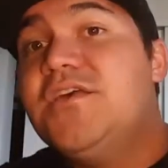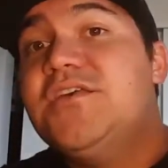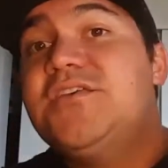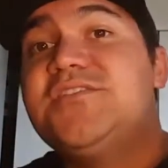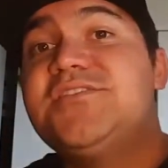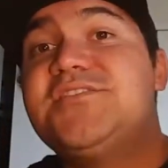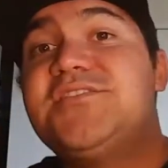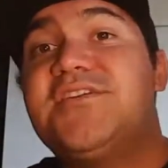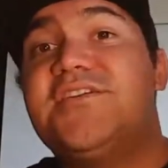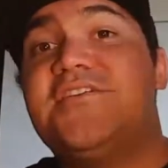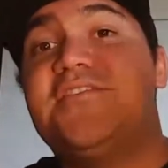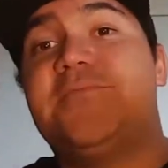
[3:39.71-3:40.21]

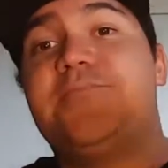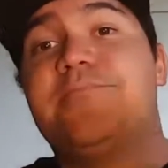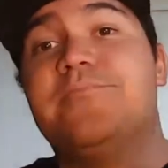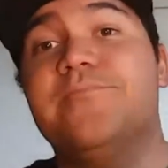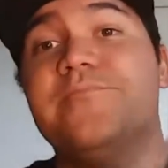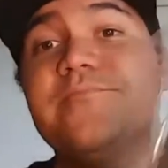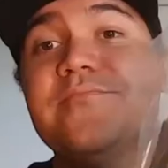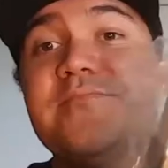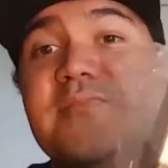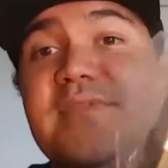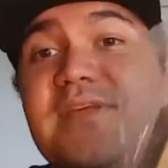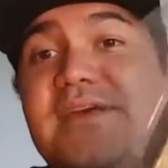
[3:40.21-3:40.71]
So
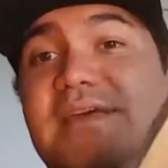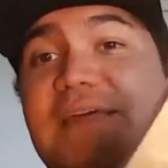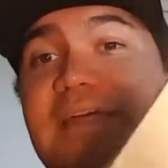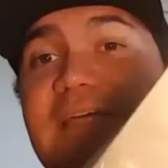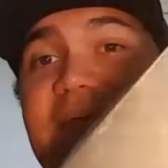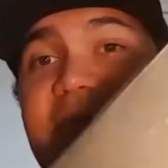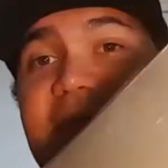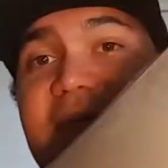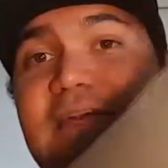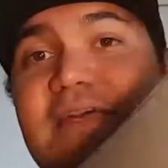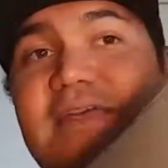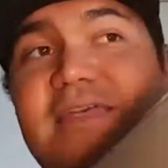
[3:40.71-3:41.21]

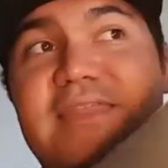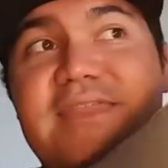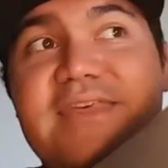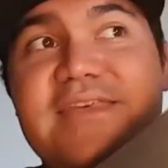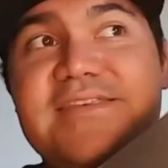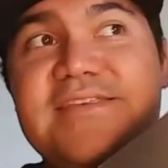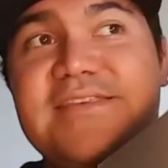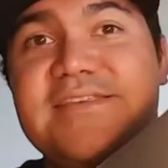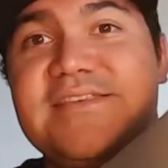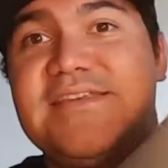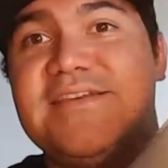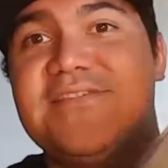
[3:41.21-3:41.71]

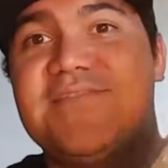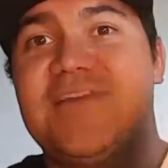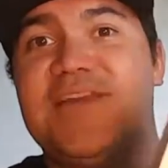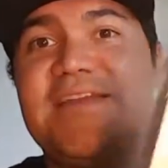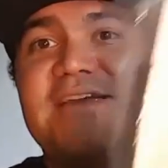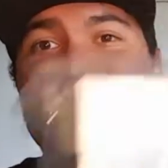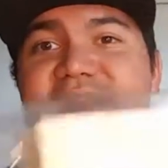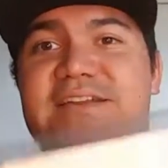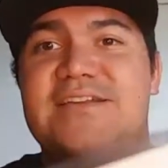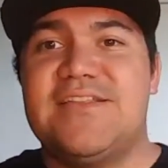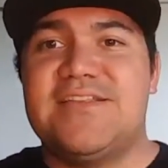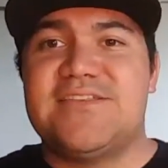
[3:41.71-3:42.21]
this is it
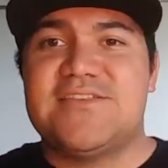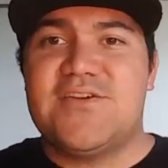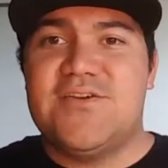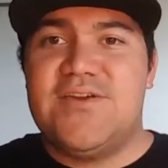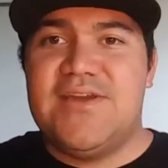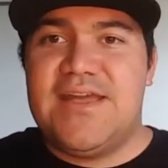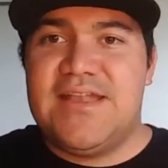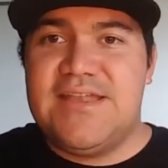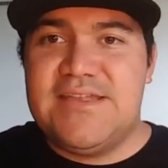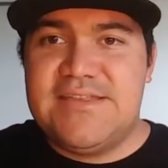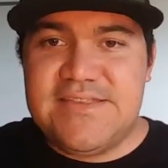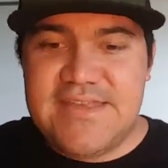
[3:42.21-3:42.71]
right here. Let's go
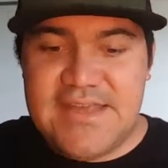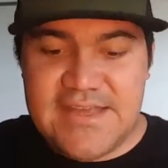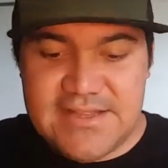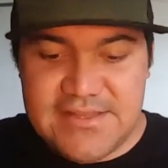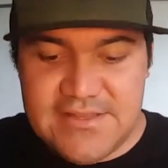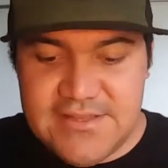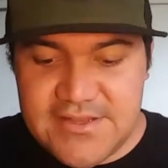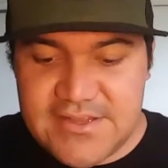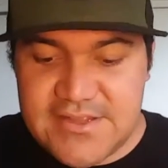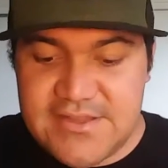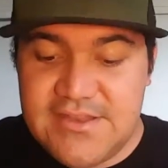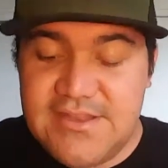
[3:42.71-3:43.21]
ahead and take a
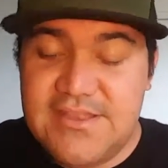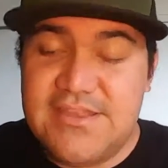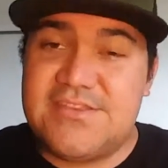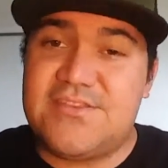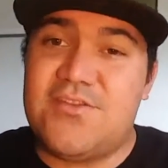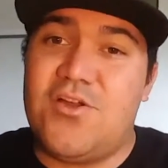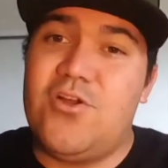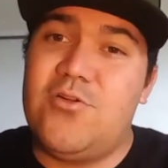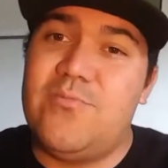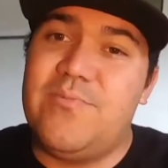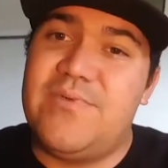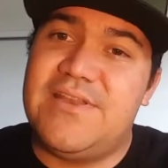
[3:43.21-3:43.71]
look.
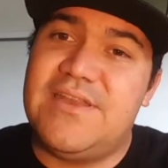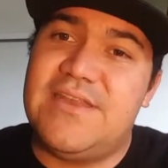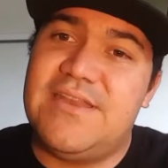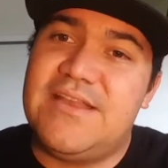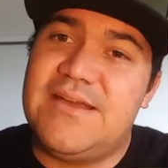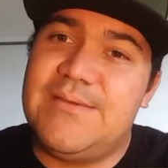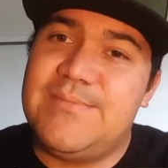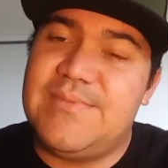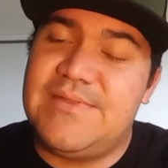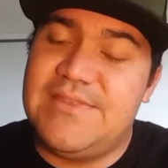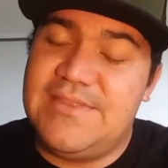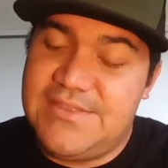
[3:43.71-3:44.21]
Just open it
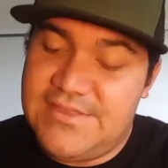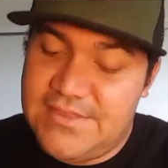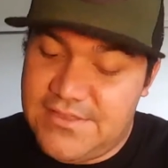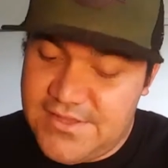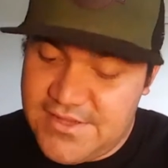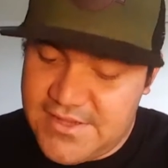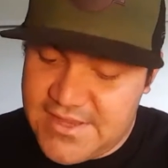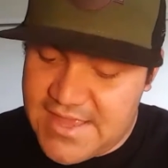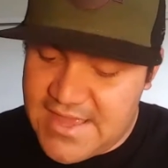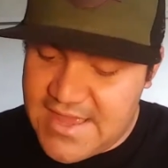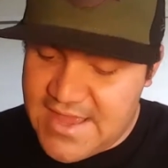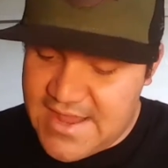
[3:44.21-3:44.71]
up and
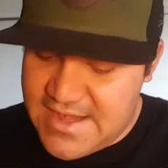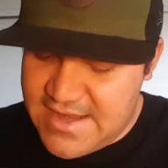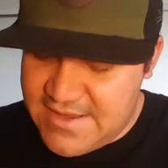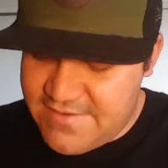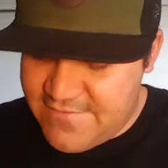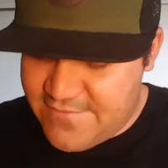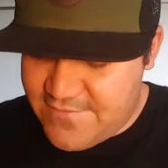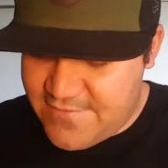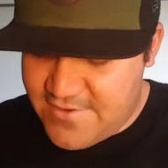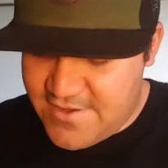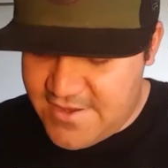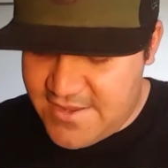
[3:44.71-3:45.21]
look at
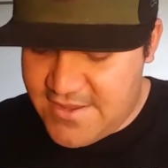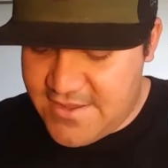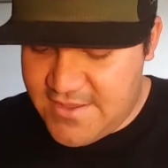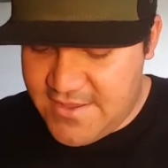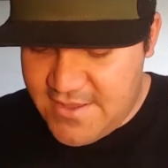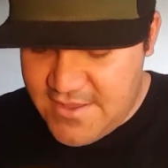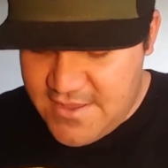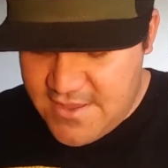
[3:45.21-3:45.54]
it for you.